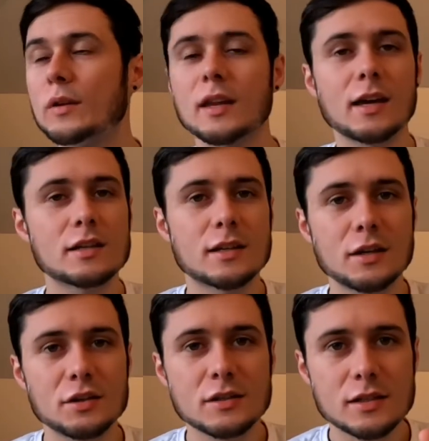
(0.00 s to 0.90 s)
with the aid
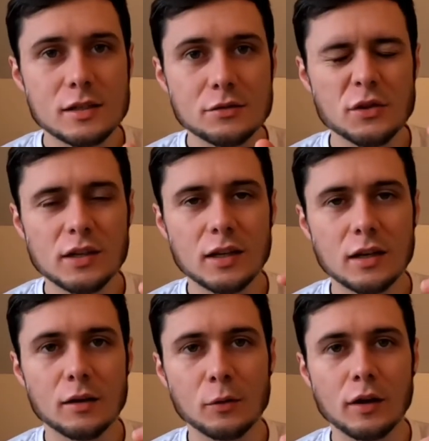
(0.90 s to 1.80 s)
stations because I was drinking
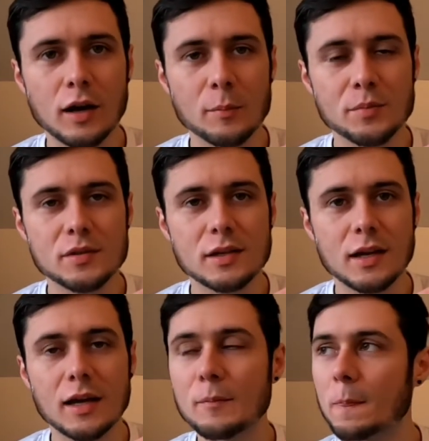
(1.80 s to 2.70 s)
like little cups
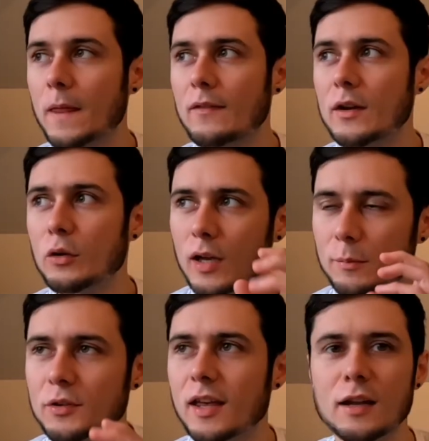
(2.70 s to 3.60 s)
and then not
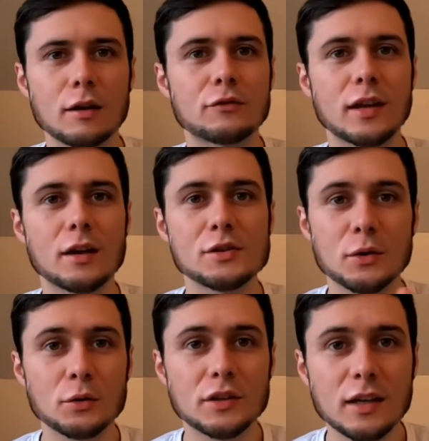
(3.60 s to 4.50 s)
able to get enough down, so I
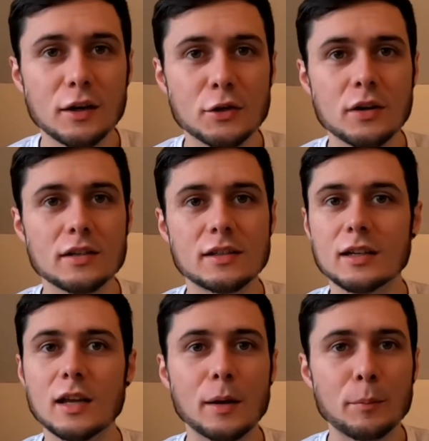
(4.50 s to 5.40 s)
got
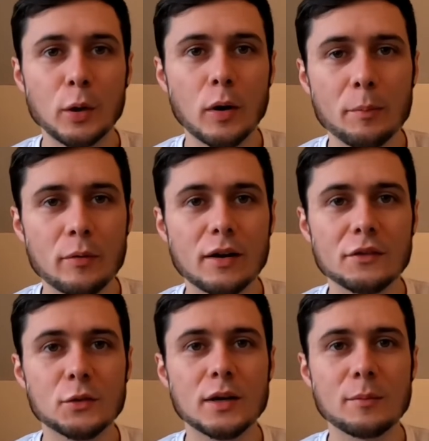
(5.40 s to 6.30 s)
dehydrated, blew up around
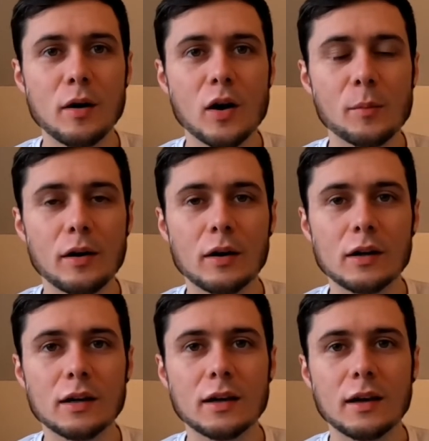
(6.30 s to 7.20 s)
the 20-mile
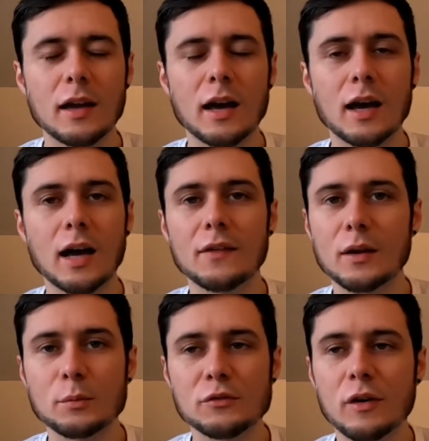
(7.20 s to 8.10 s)
mark, and
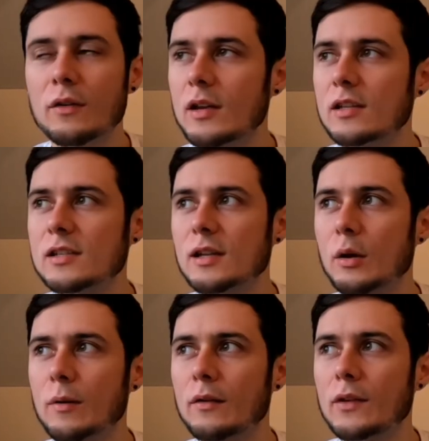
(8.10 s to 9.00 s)
then was very slow
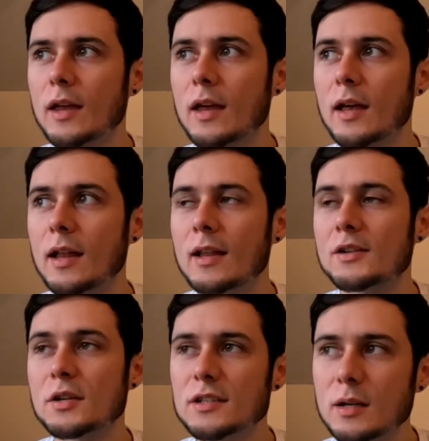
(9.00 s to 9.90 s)
around there.
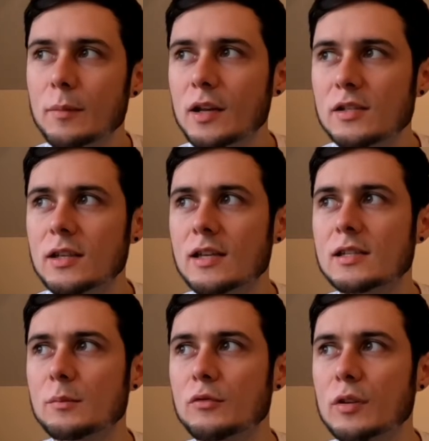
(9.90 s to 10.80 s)
So I didn't manage to get
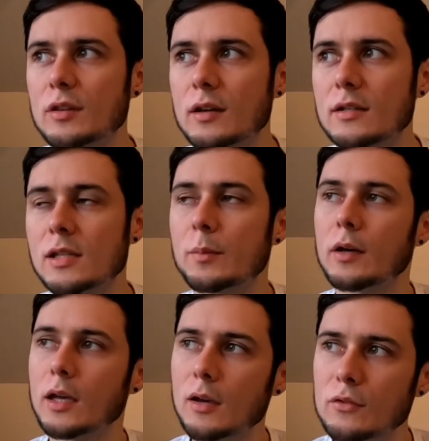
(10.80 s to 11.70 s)
sub 3:30,
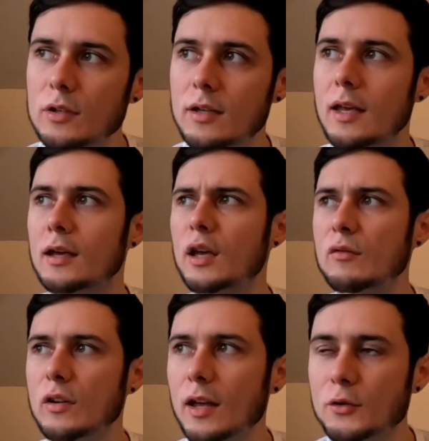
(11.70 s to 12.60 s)
but given the day and
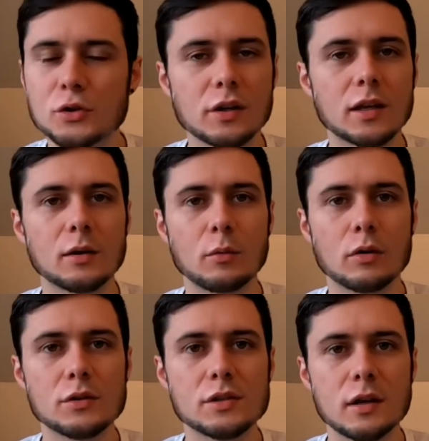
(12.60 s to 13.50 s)
given how tricky it
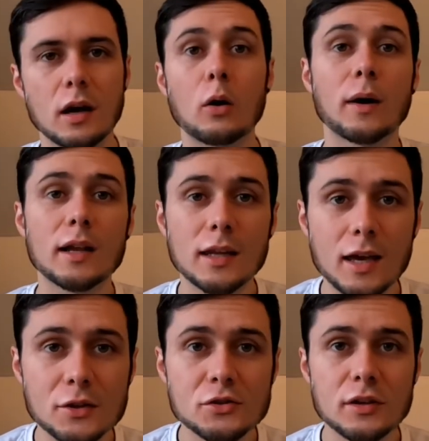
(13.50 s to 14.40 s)
was, and the
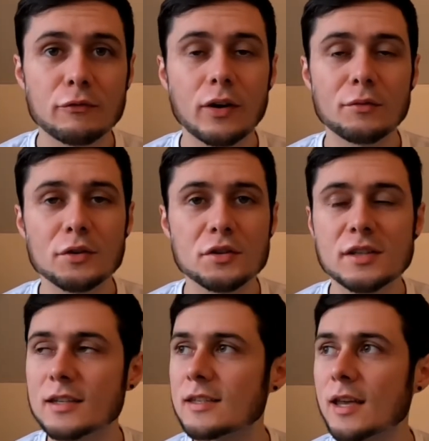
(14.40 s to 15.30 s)
extra
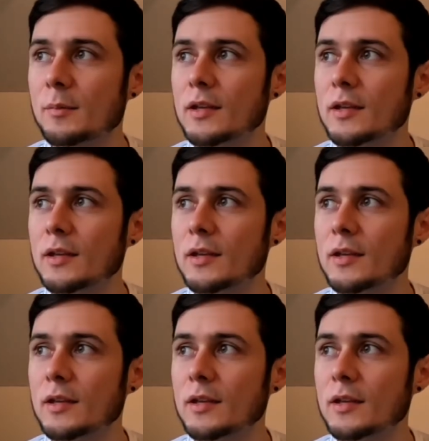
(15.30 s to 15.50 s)
568